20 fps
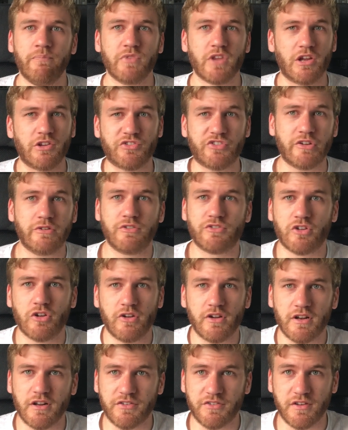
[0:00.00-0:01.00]
As soon as
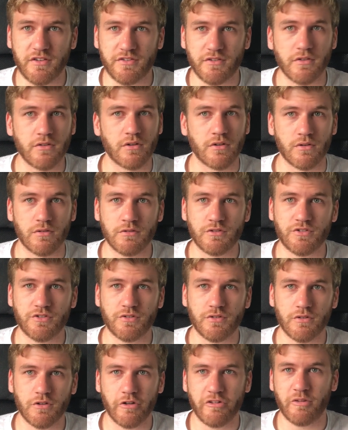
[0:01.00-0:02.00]
Google Assistant launched
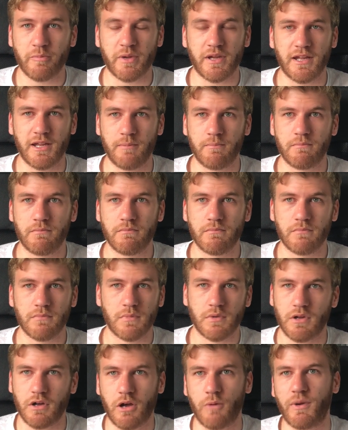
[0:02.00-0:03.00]
on the Beam,
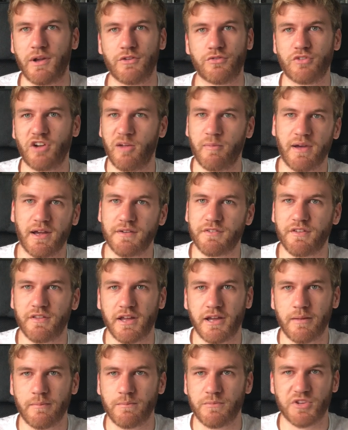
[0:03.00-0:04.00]
I went straight back to
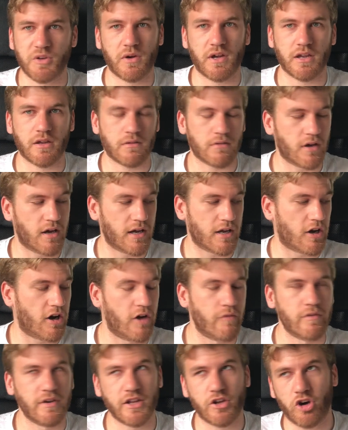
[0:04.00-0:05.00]
that. So I
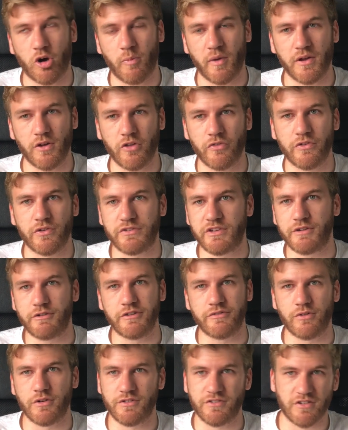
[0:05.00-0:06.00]
can't really comment on the Siri
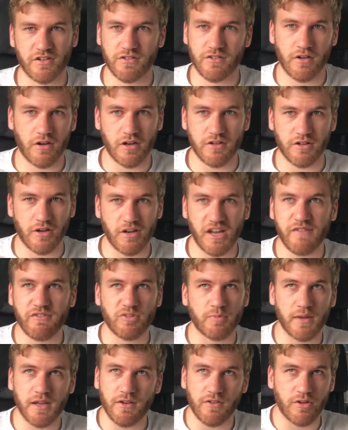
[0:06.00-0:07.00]
voice because I don't ever
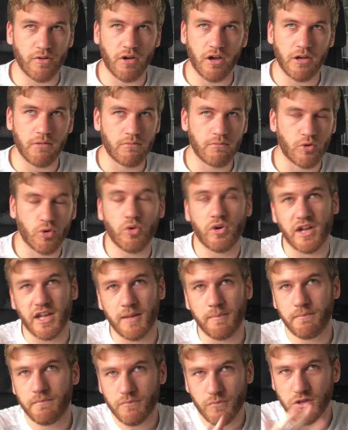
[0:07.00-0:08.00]
speak to her or
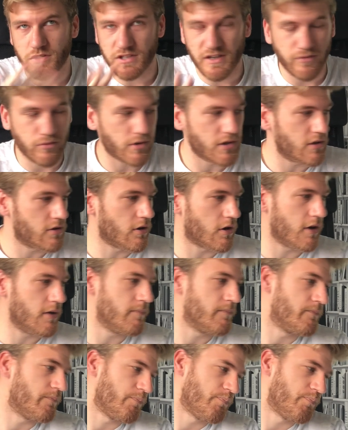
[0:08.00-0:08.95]
him, whichever way you got it.